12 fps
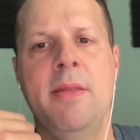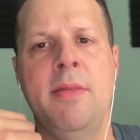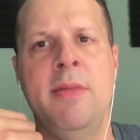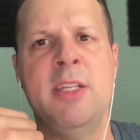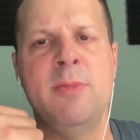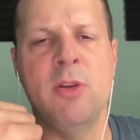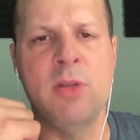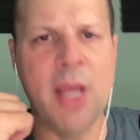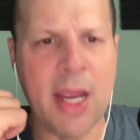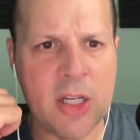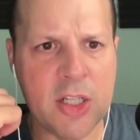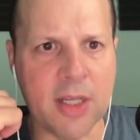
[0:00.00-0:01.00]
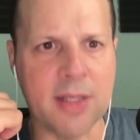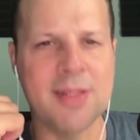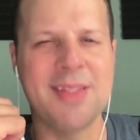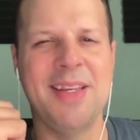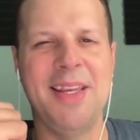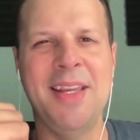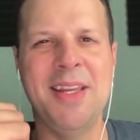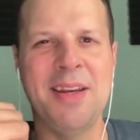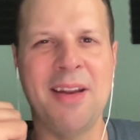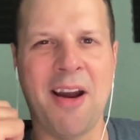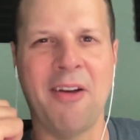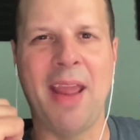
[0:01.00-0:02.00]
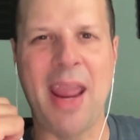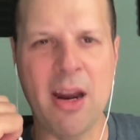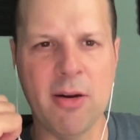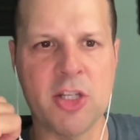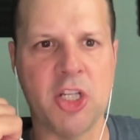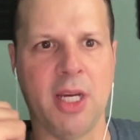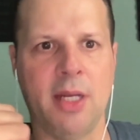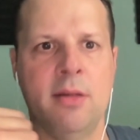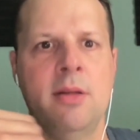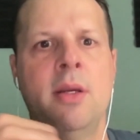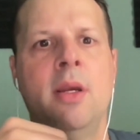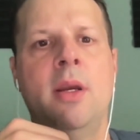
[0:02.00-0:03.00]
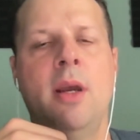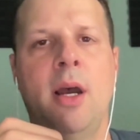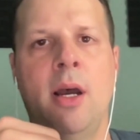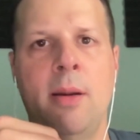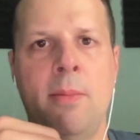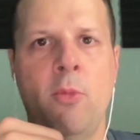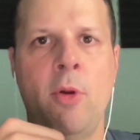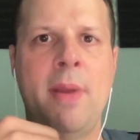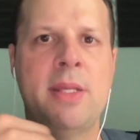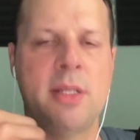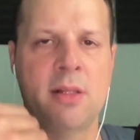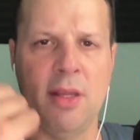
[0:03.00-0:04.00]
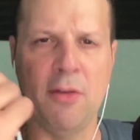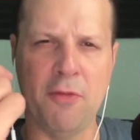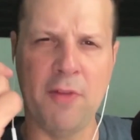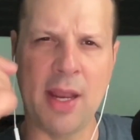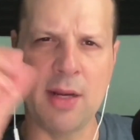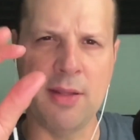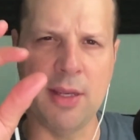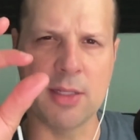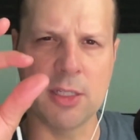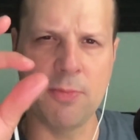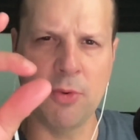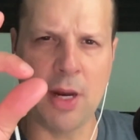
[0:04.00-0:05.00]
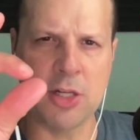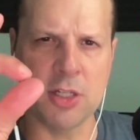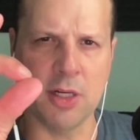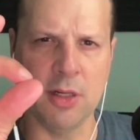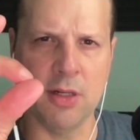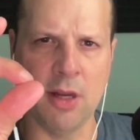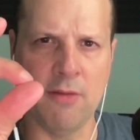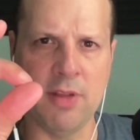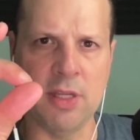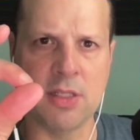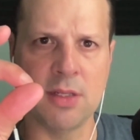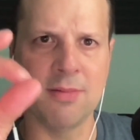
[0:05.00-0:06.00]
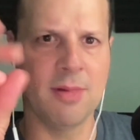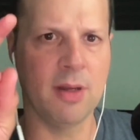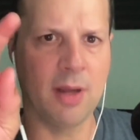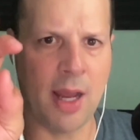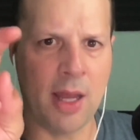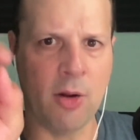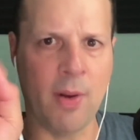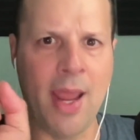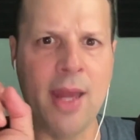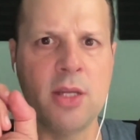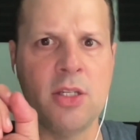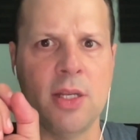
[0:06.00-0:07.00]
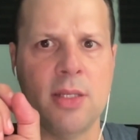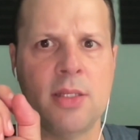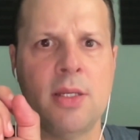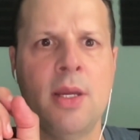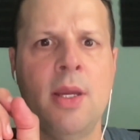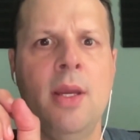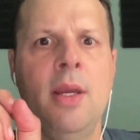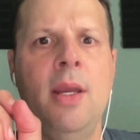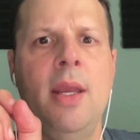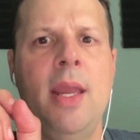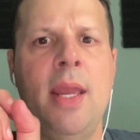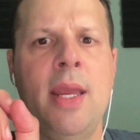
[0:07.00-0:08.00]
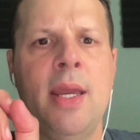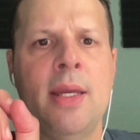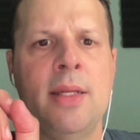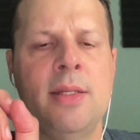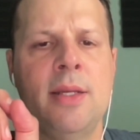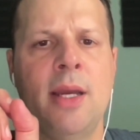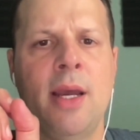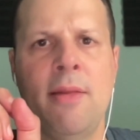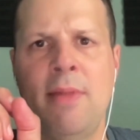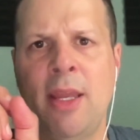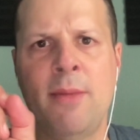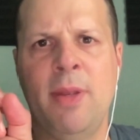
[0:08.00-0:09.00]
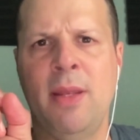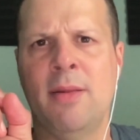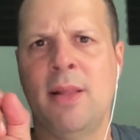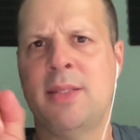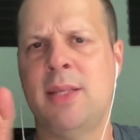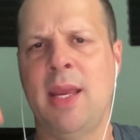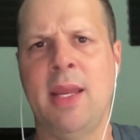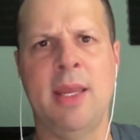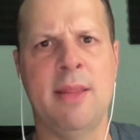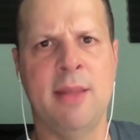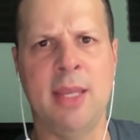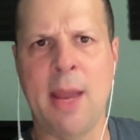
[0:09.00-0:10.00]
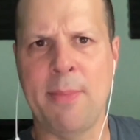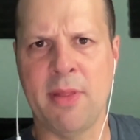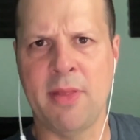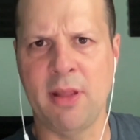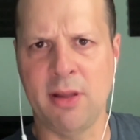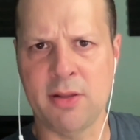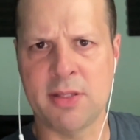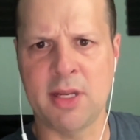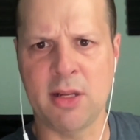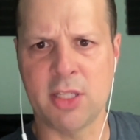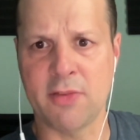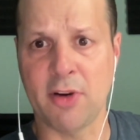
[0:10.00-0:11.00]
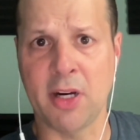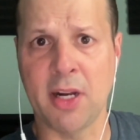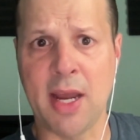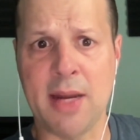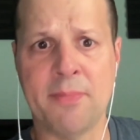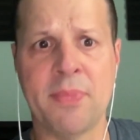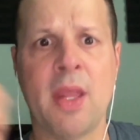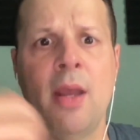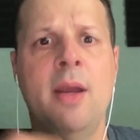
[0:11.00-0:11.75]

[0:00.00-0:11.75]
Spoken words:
These mutations in our AIRE gene would basically affect the expression of these autoantigens, and they could be, let's say, in the epithelial cells of our gut,